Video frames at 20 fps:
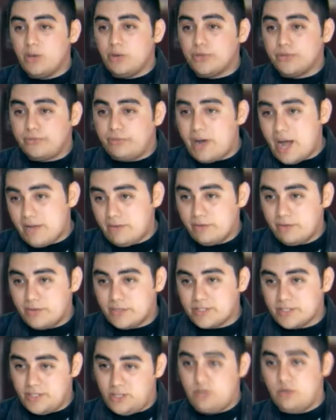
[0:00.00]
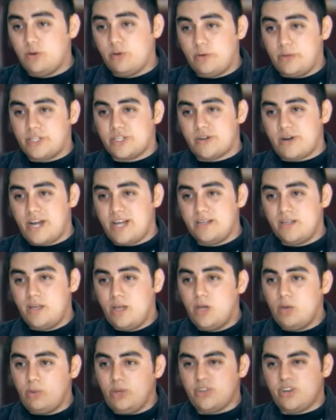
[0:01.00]
It was 5 of us, and you know where we trained?
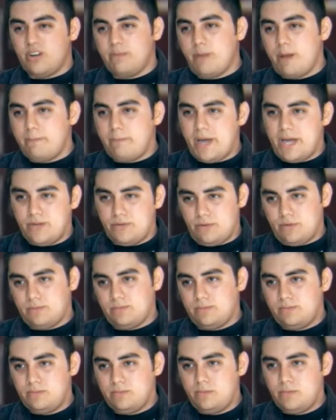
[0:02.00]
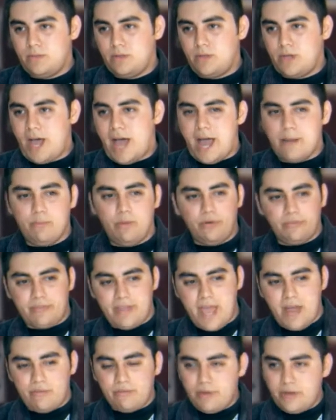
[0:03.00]
We trained in my bedroom. I moved
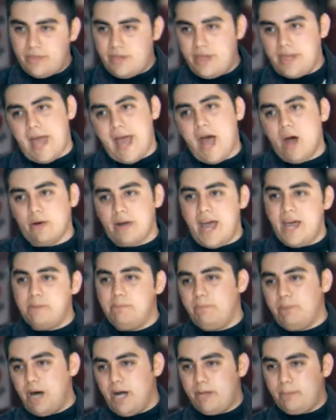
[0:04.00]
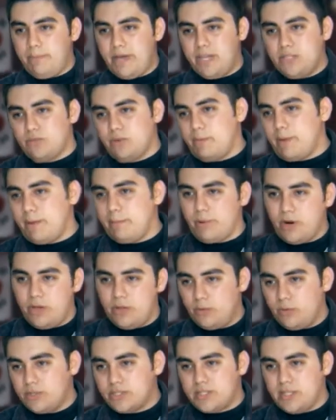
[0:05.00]
everything out. I had bunk beds when my
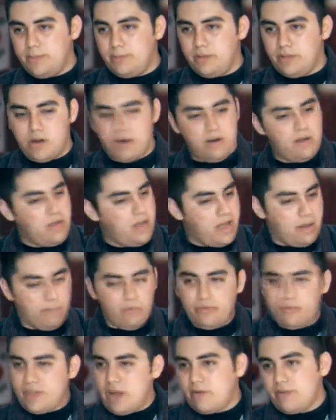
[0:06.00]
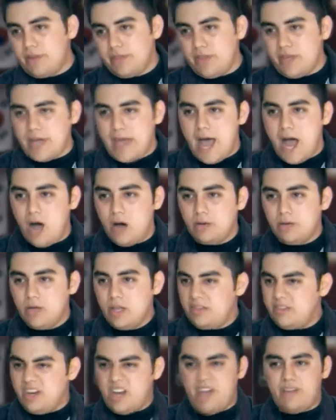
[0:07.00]
brother was sleeping there. Moved everything out.
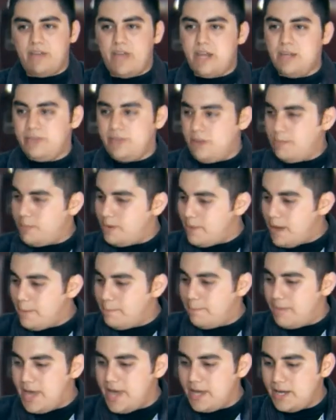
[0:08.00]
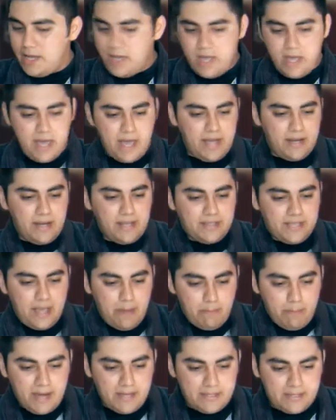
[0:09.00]
Didn't have anything but my bed and a
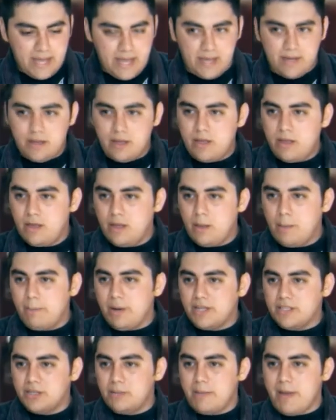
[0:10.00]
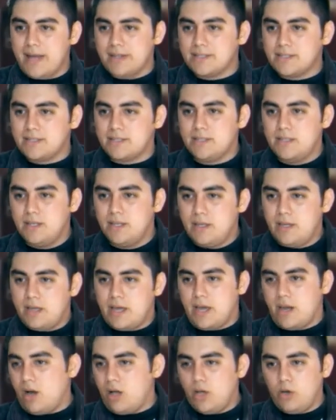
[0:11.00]
10 by 10 puzzle mats.
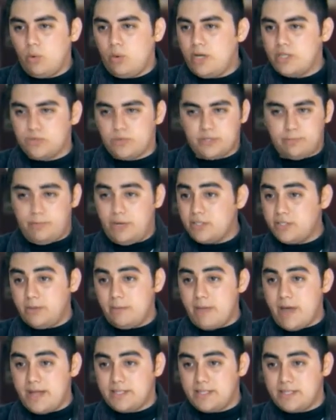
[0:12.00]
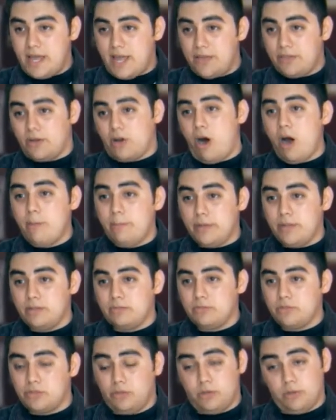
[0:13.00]
And all it was puzzle mats and the carpet.
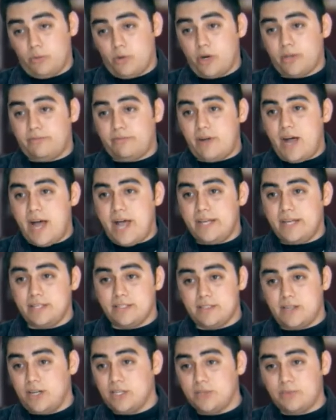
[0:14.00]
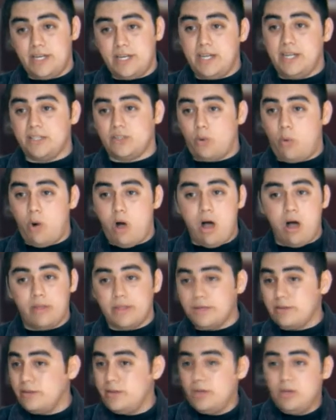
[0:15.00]
So it worked fine as long as we didn't hit the wall,
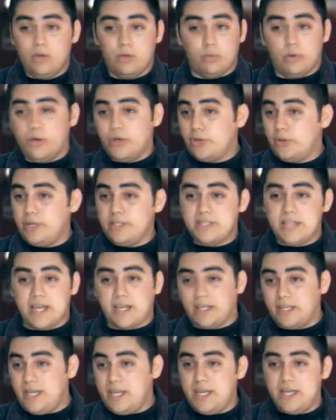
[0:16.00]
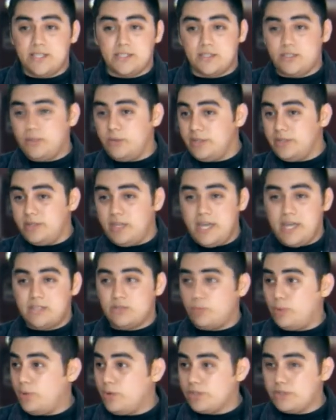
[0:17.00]
and we're doing techniques, doing
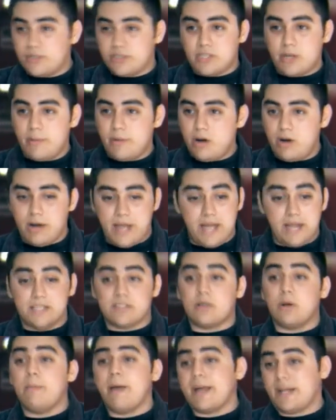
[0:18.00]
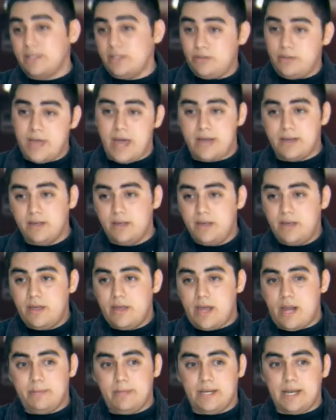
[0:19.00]
this. We went to a seminar. Hey, let's go back and do that.
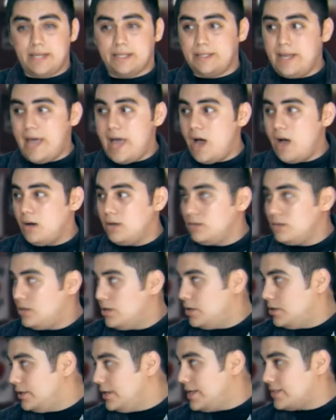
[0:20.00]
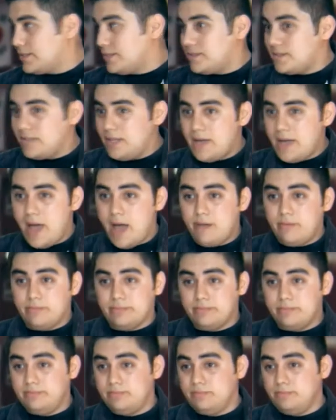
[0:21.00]
And I mean, like now, you guys can see I have
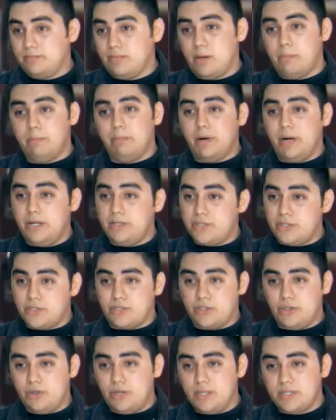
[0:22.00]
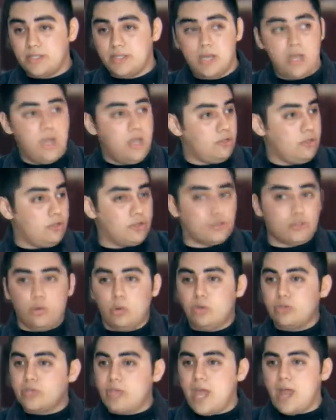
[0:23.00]
a bunch of students. There's
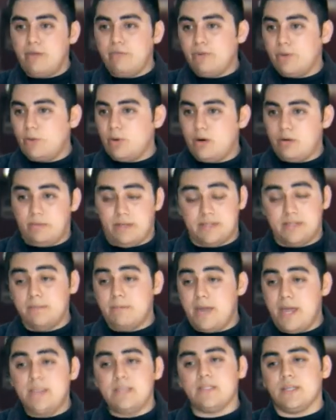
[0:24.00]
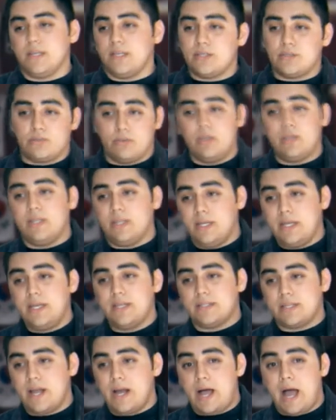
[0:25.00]
schools everywhere. It's amazing. It really
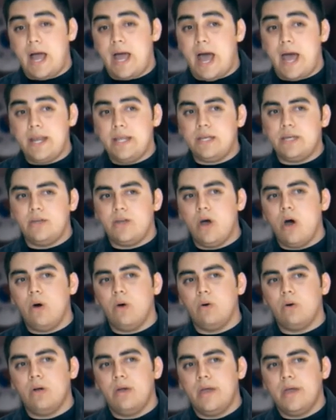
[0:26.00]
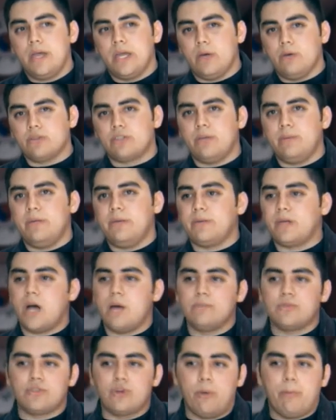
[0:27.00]
is. And I didn't know it was going to
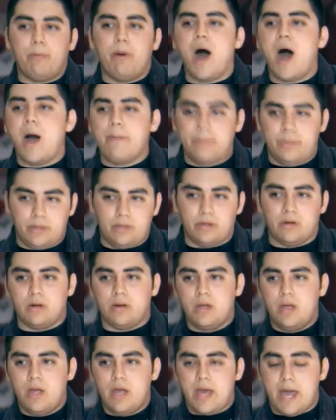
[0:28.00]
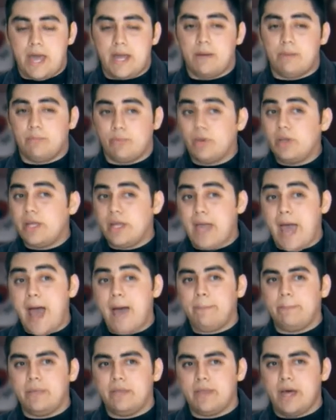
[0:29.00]
become so popular. And I'm really
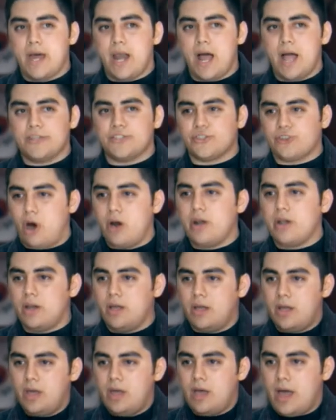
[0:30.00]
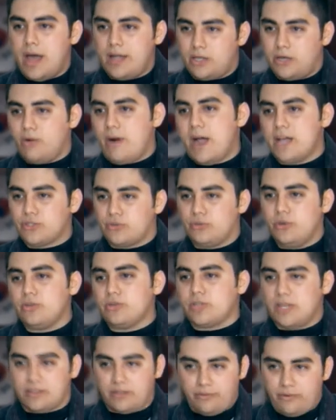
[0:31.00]
happy that I started at the
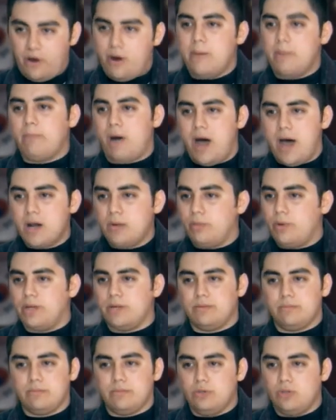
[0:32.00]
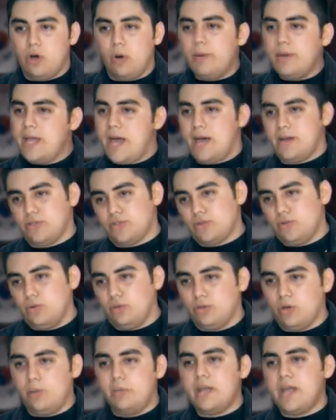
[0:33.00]
grassroots, at the very bottom, when nobody had a
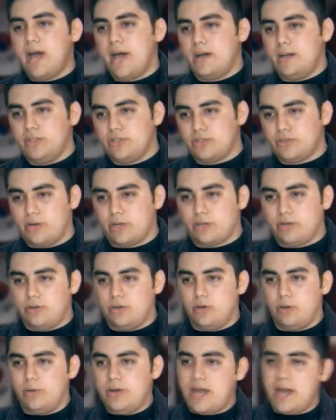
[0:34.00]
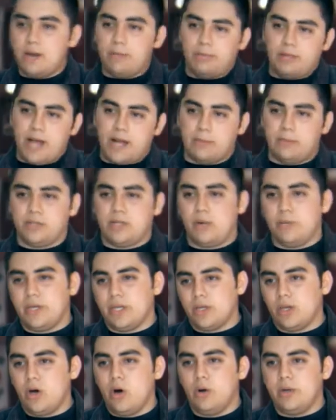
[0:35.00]
school, nobody had an instructor, nobody had a black belt that we
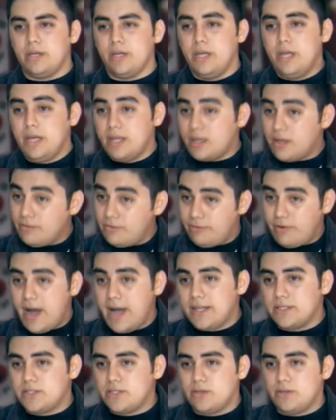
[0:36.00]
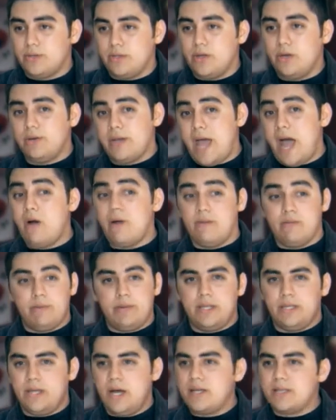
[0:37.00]
can go and confide to. You know, now
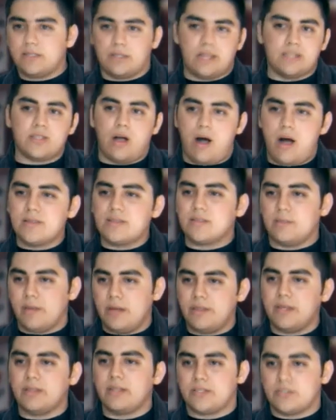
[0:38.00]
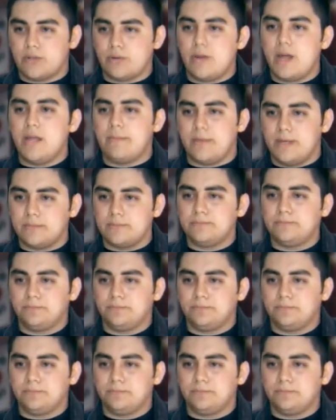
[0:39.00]
everybody does, and that's awesome. I think that's great, man.